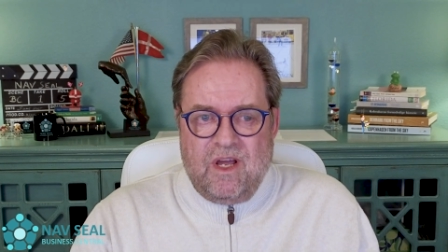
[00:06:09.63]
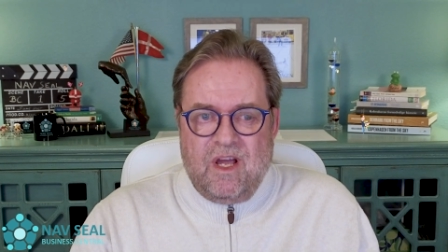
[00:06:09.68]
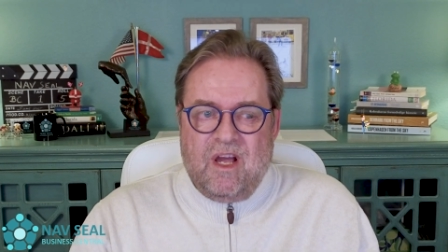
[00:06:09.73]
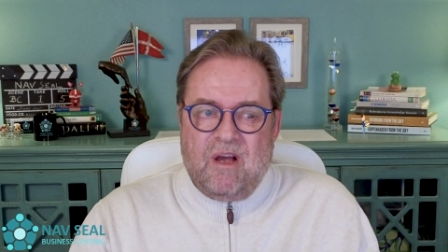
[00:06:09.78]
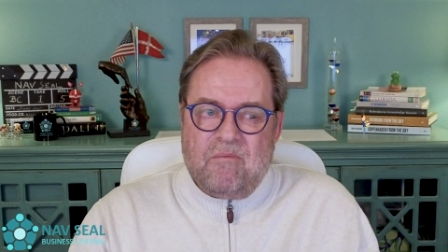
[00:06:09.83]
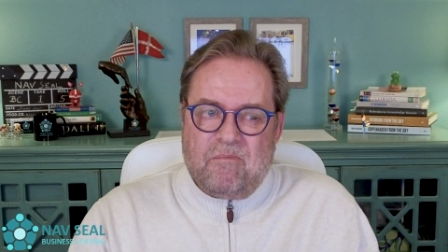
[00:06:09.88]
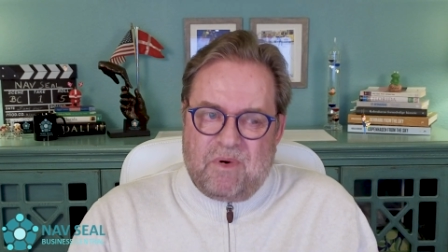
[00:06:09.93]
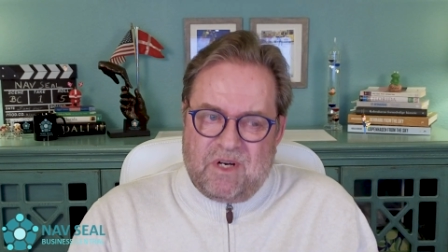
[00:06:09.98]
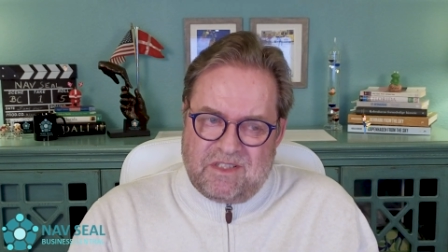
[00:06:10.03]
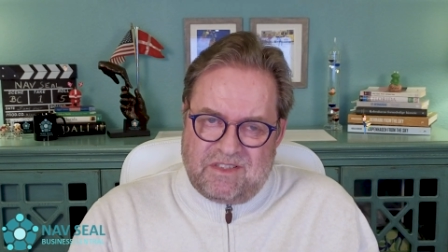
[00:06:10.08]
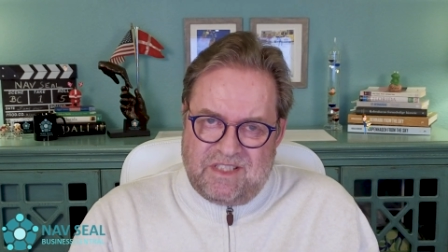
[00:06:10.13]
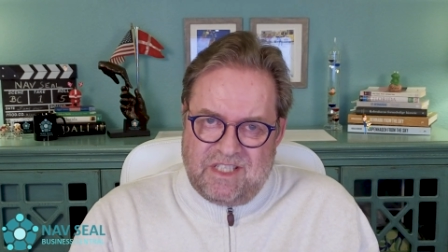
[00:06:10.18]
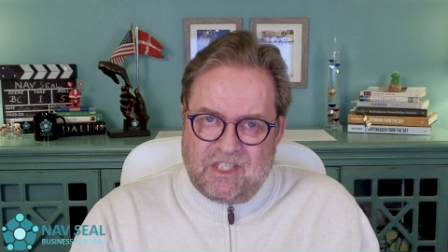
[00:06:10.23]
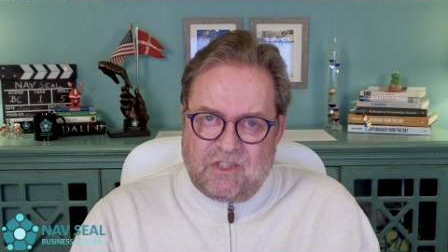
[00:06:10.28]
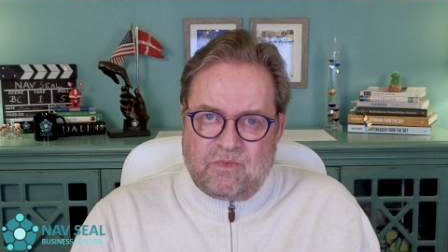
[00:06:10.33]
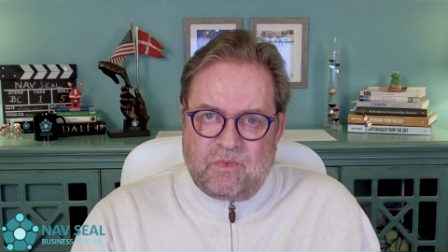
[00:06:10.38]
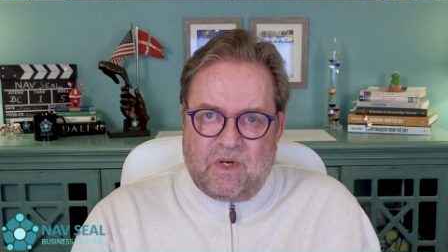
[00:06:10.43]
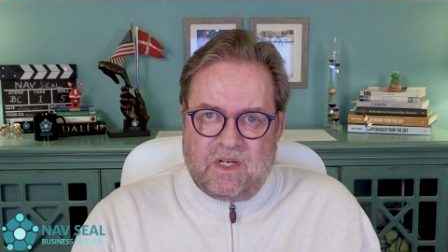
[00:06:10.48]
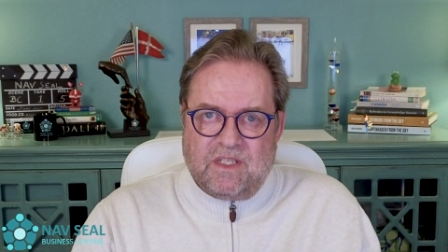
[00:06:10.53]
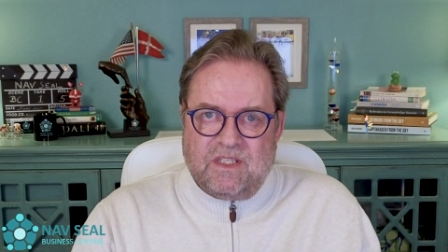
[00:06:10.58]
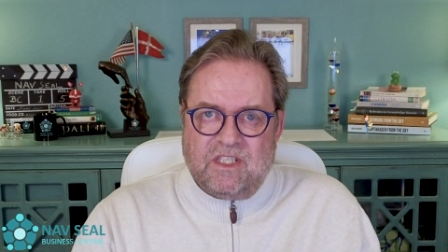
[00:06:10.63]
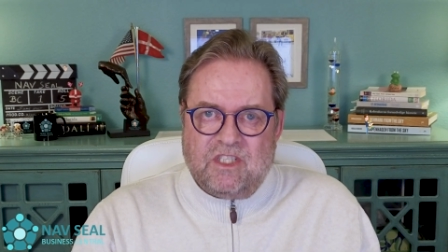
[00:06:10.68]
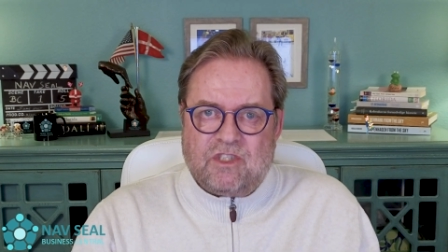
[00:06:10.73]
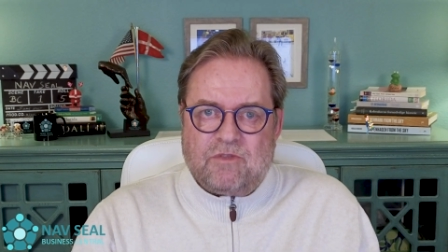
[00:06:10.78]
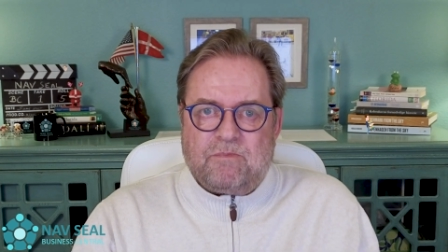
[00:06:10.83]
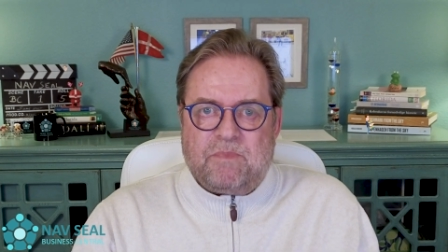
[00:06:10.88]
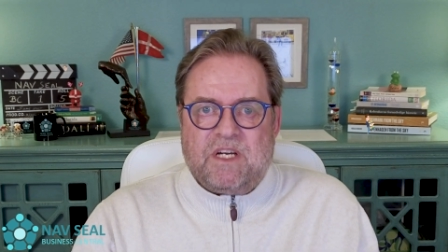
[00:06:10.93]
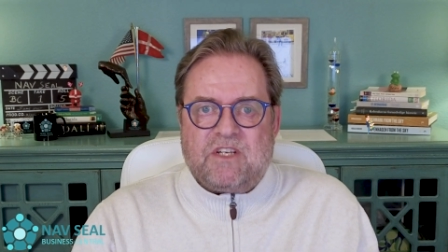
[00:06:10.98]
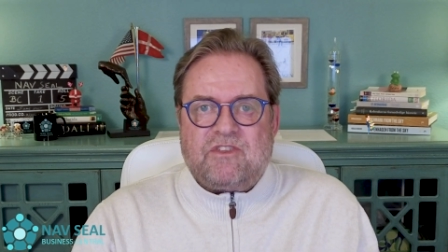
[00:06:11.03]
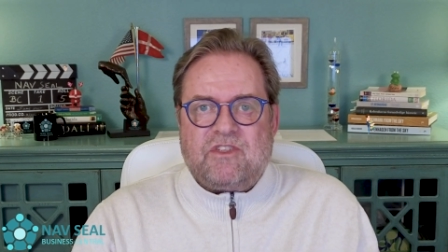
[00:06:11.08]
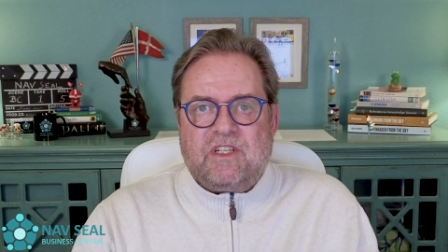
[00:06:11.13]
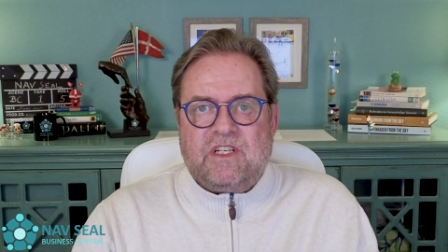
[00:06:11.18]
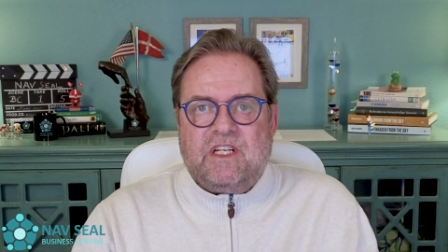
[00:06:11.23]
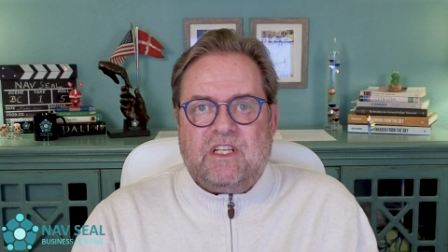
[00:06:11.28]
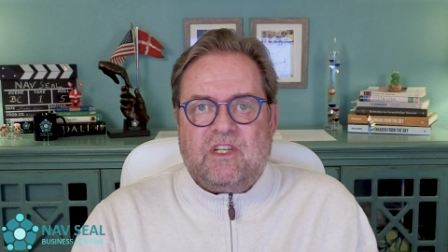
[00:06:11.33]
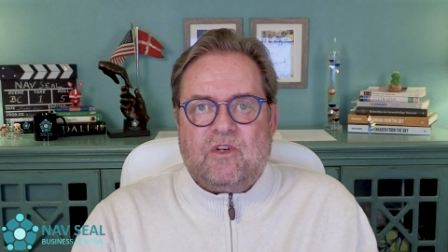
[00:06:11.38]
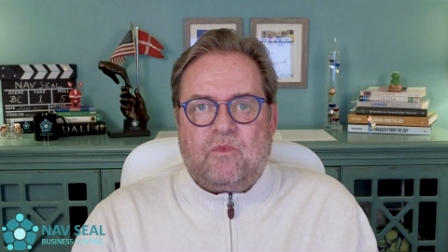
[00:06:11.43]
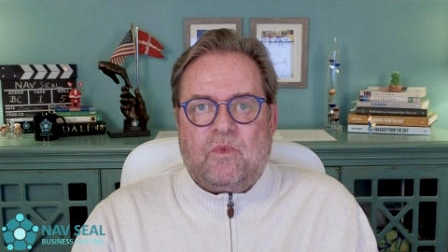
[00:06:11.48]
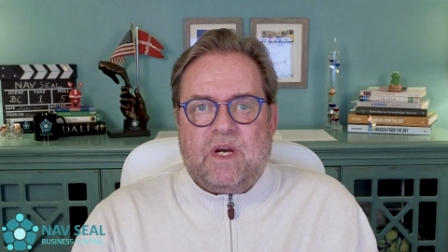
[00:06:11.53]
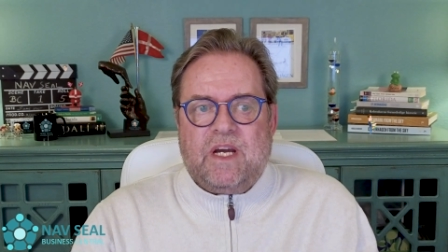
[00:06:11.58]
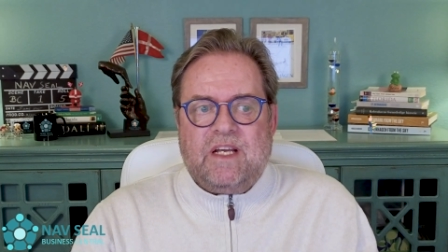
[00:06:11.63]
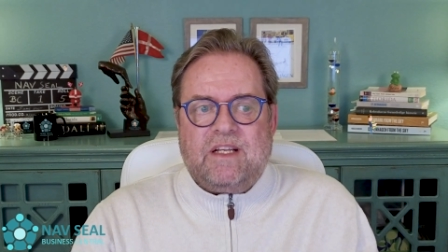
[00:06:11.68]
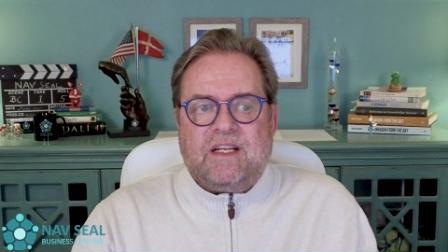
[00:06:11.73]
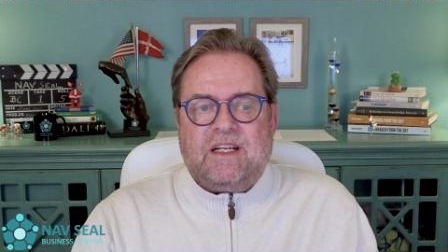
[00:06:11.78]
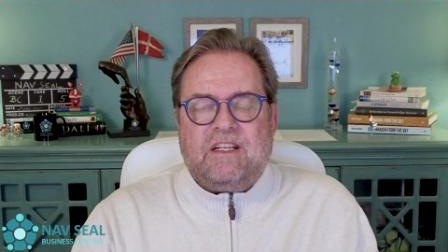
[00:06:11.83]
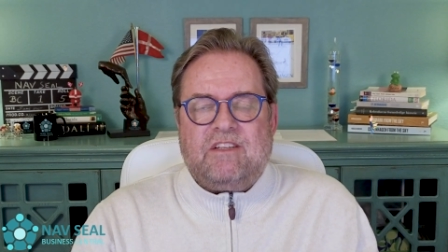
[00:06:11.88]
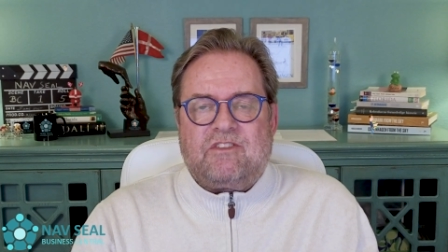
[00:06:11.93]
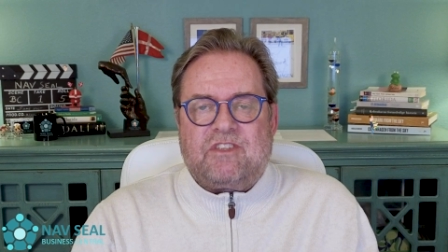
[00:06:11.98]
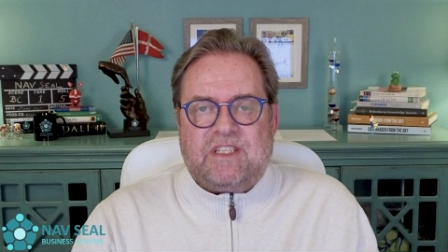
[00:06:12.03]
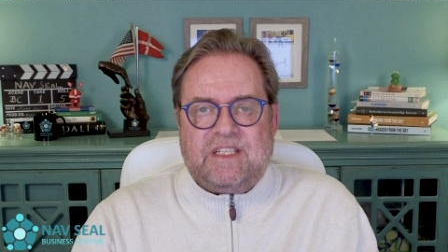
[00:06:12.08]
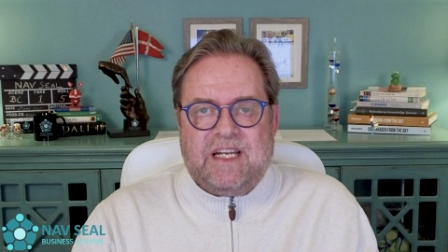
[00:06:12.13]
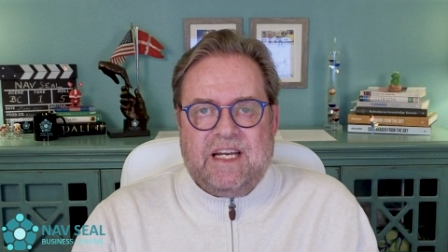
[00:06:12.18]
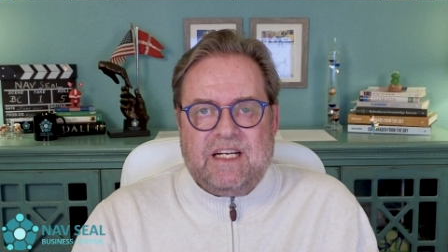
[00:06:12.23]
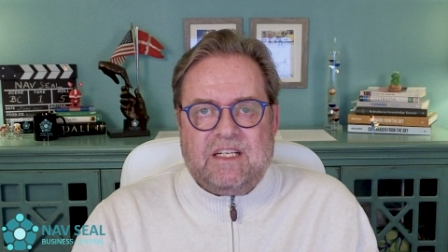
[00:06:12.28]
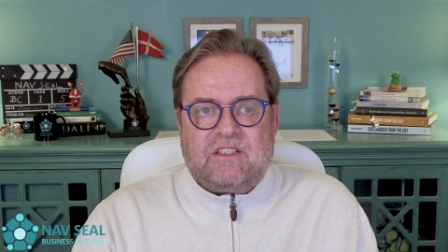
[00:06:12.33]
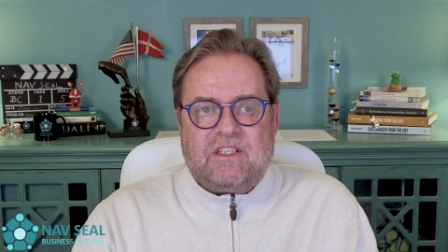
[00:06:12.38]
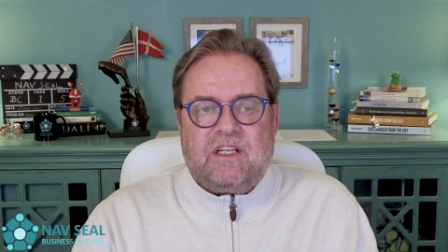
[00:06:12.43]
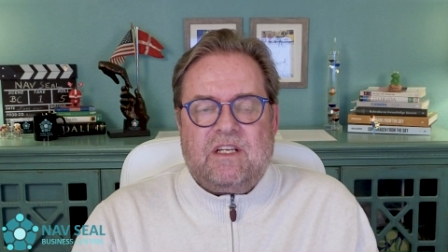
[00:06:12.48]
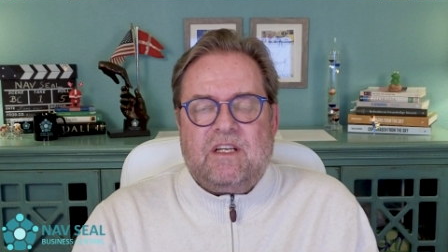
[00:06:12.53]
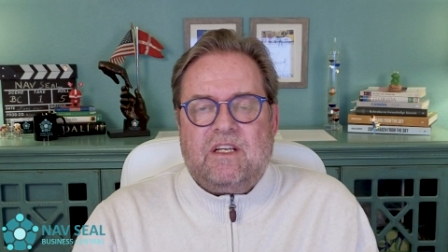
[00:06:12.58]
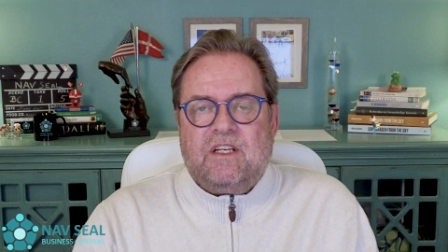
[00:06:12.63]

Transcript: But this one is special in the way that it's linked